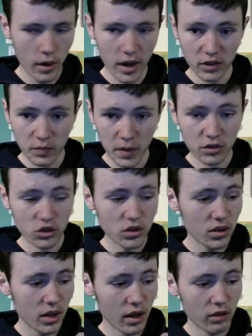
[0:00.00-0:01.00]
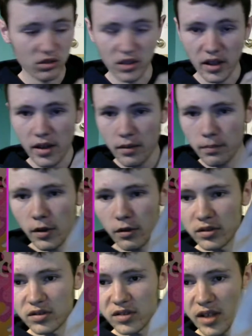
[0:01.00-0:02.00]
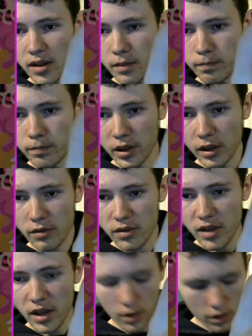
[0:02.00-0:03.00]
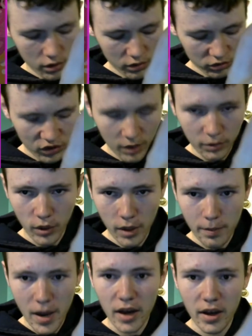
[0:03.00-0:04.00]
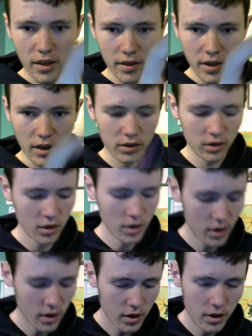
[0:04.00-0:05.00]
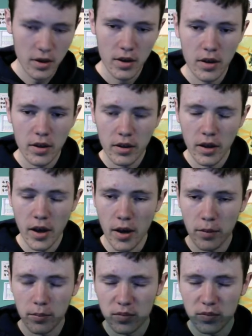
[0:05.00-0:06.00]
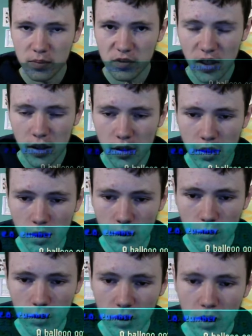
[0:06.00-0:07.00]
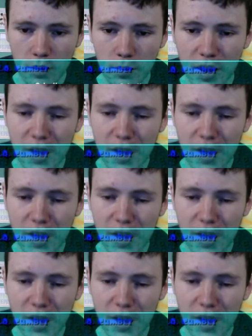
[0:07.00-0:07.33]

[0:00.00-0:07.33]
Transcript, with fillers: Expansion DLC. You can see the balloon thing strapped to her back that CQ Cumber